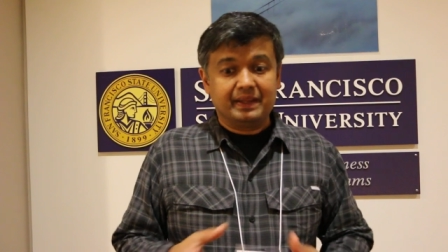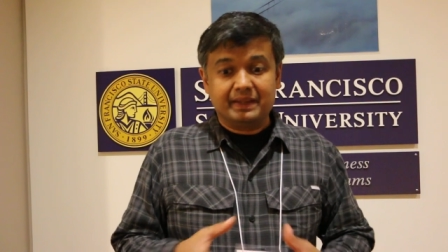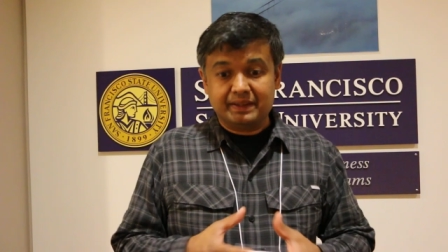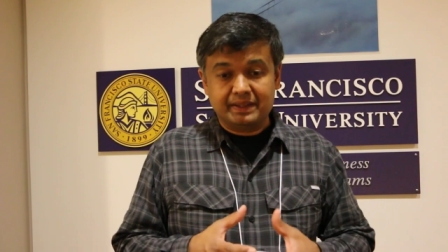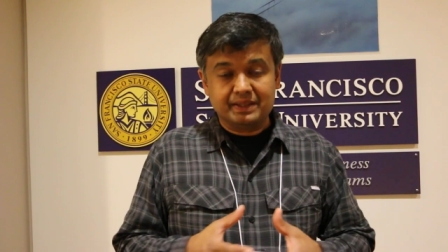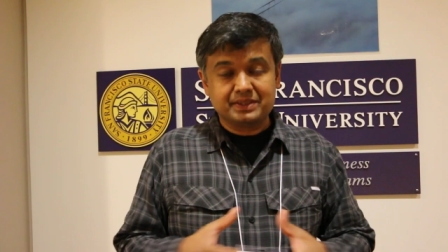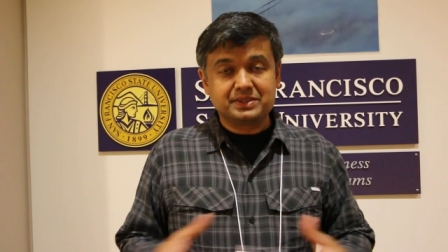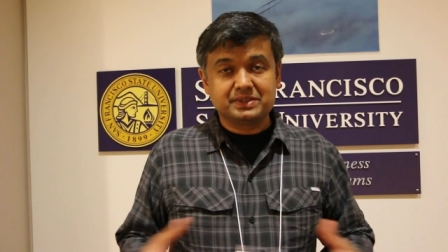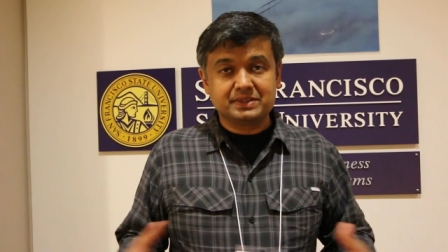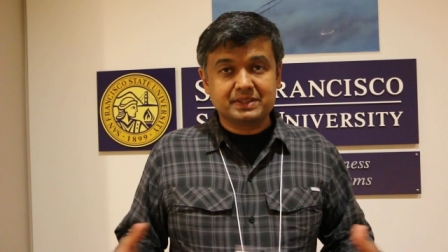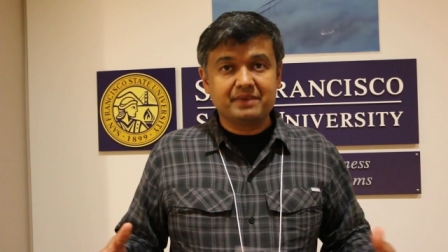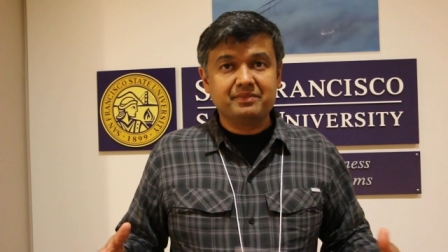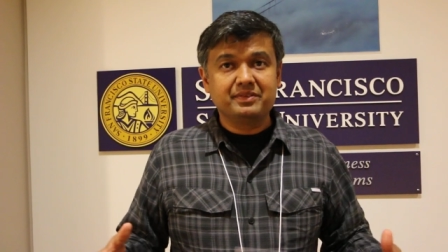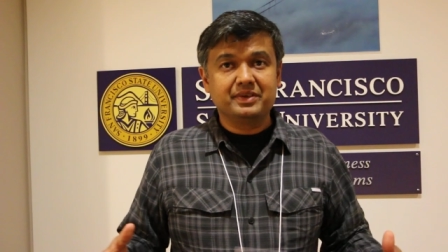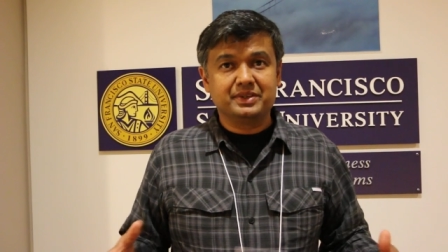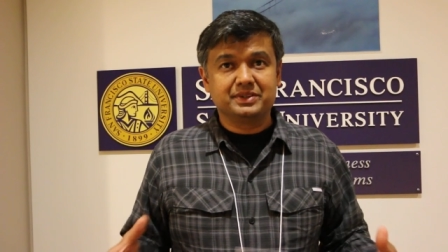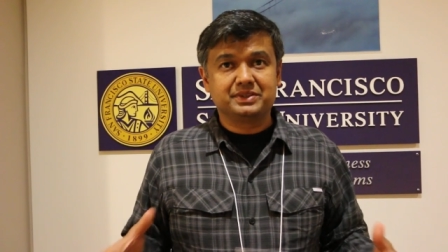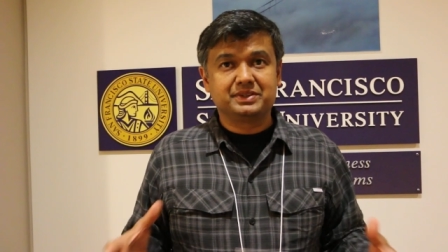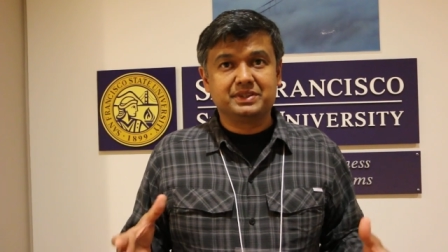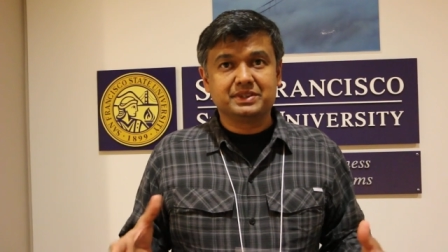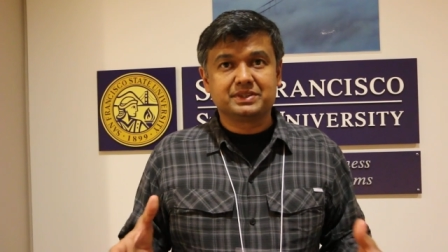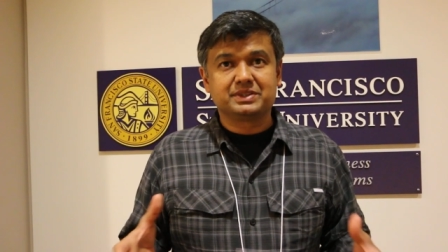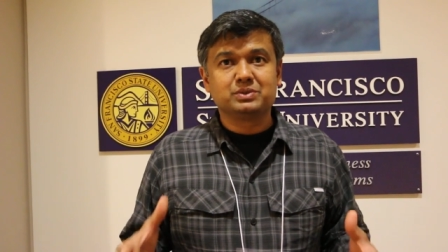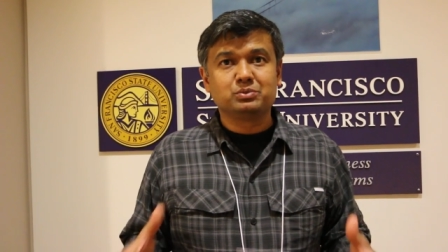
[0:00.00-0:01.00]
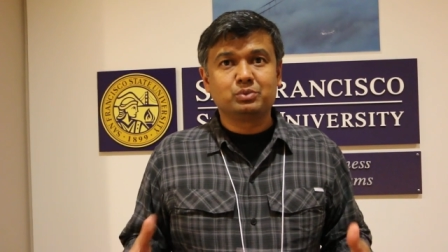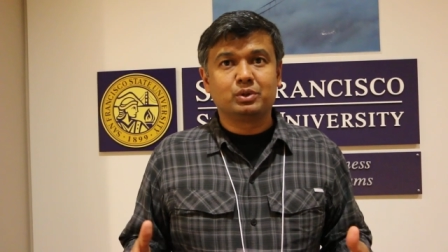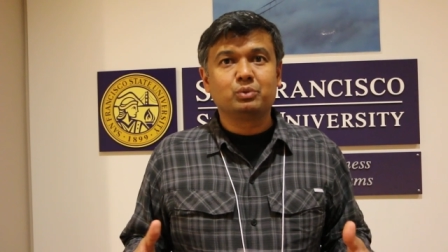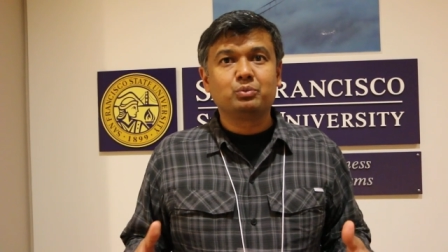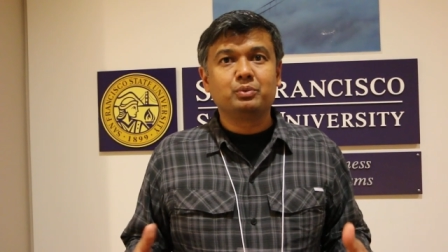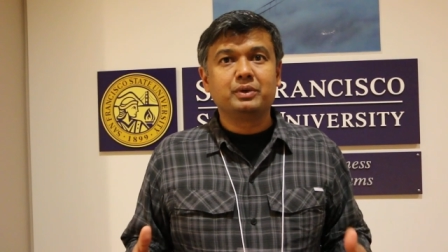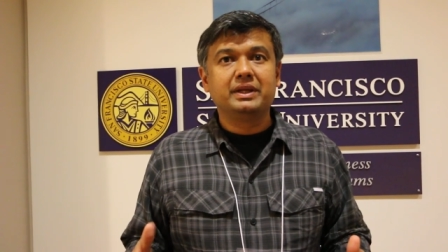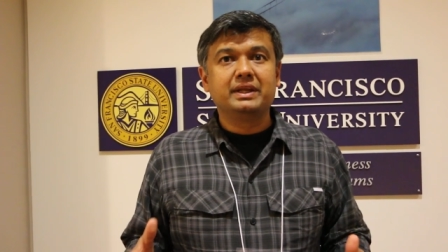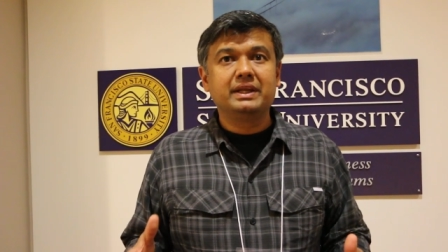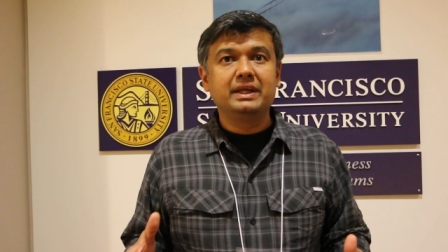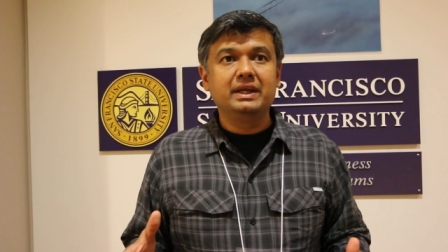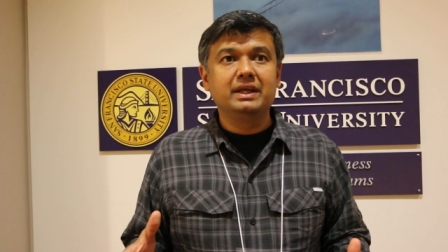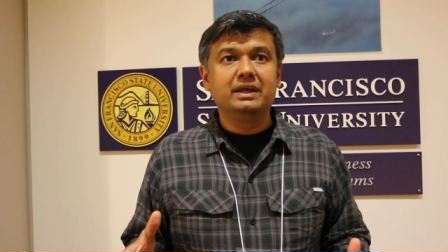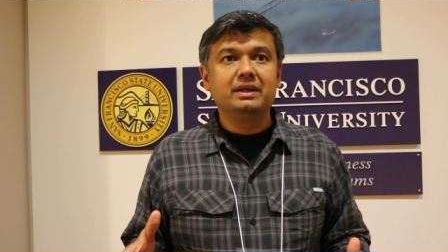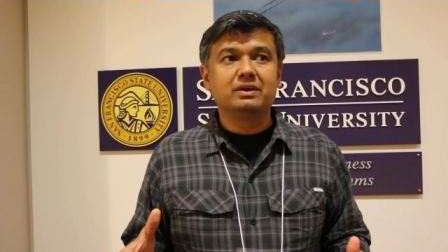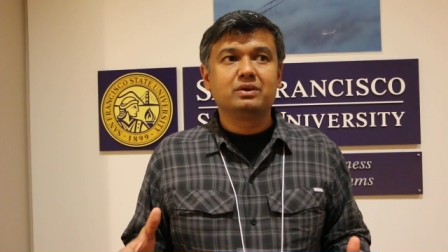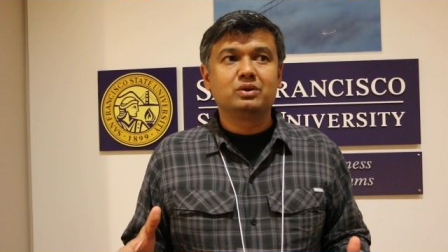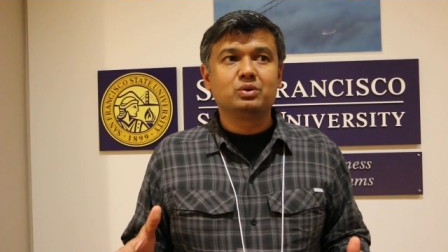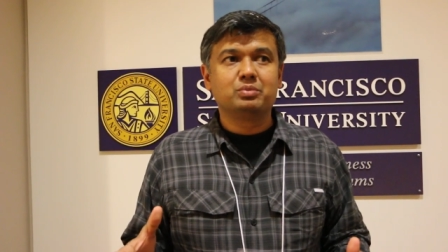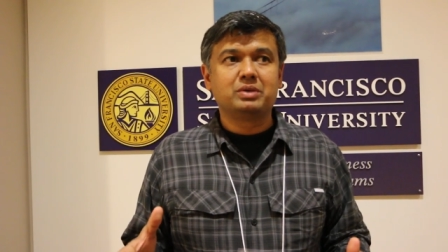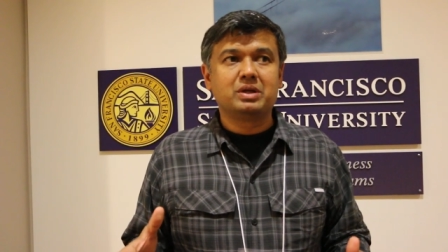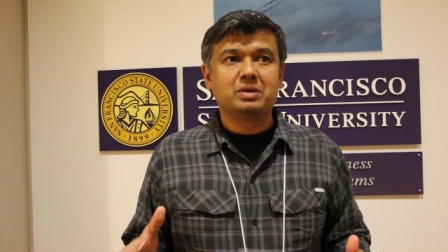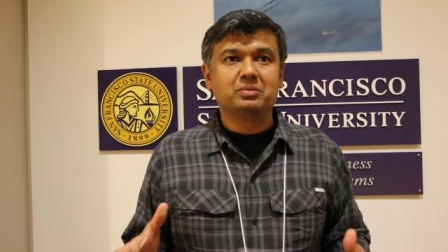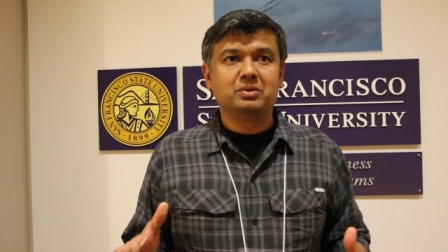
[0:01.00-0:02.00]
This is evidence. This is what we need
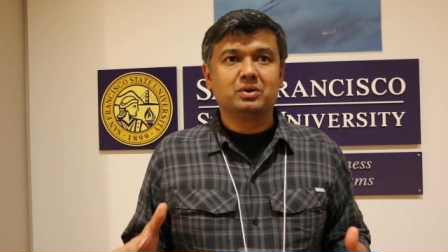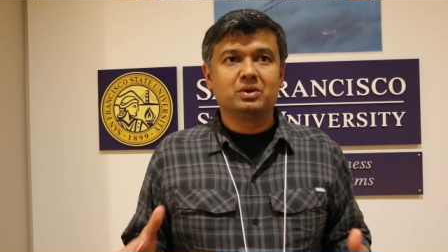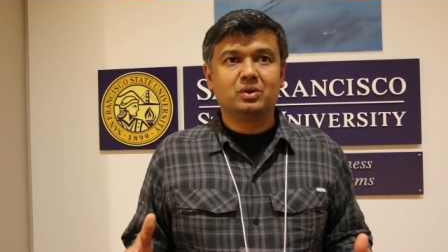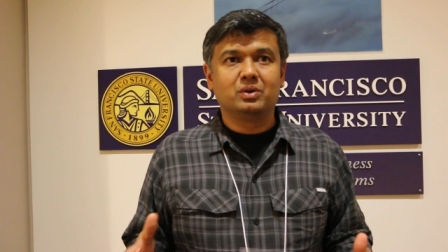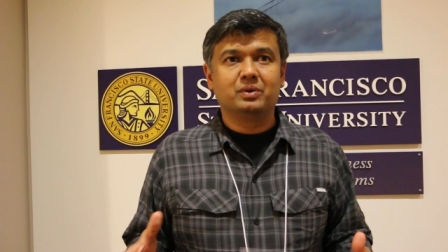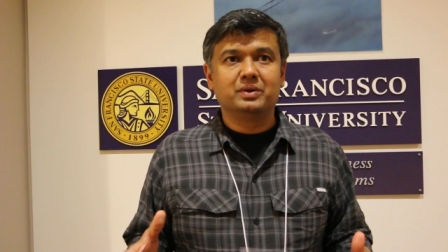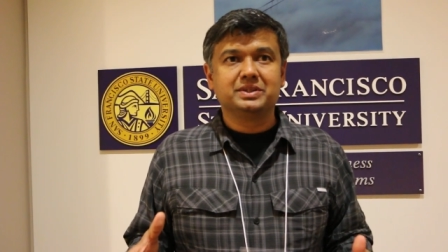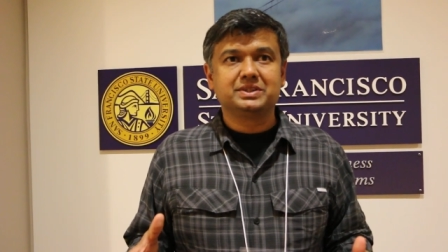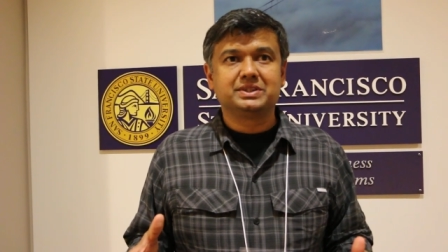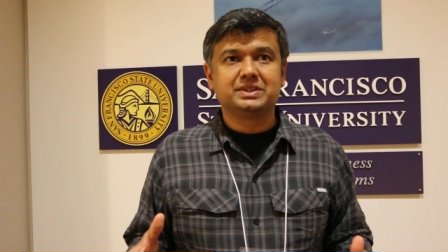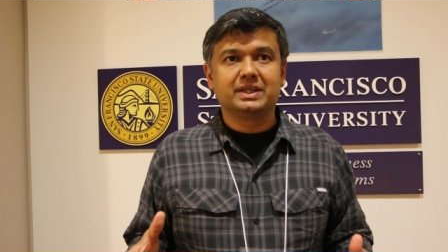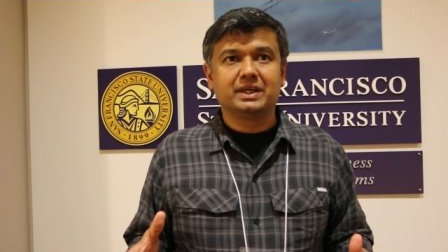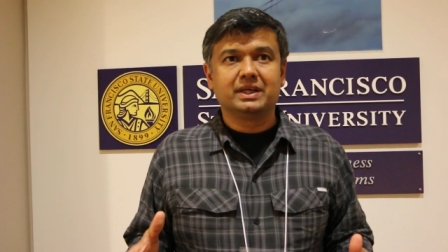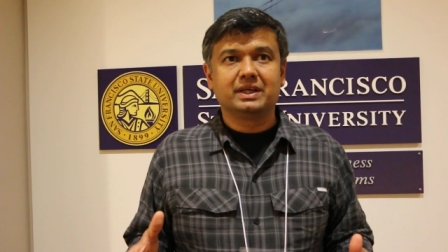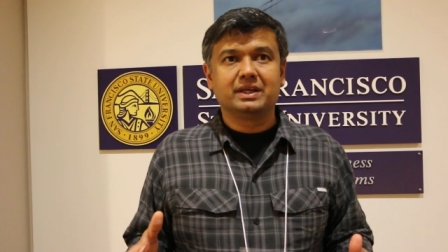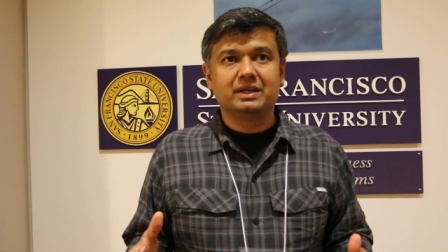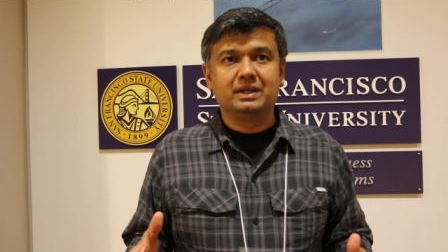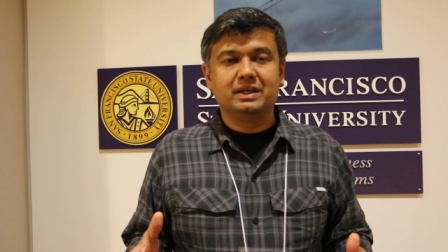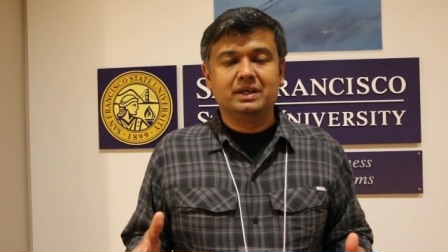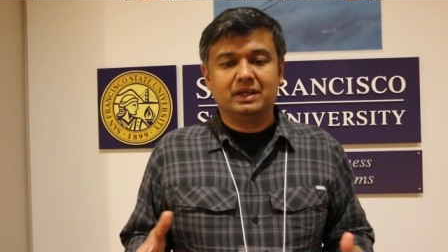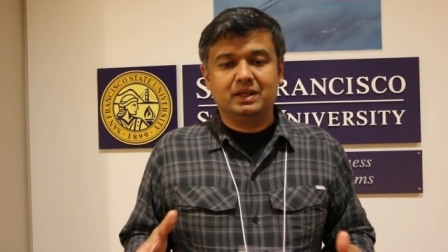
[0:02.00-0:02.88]
to be able to go and say,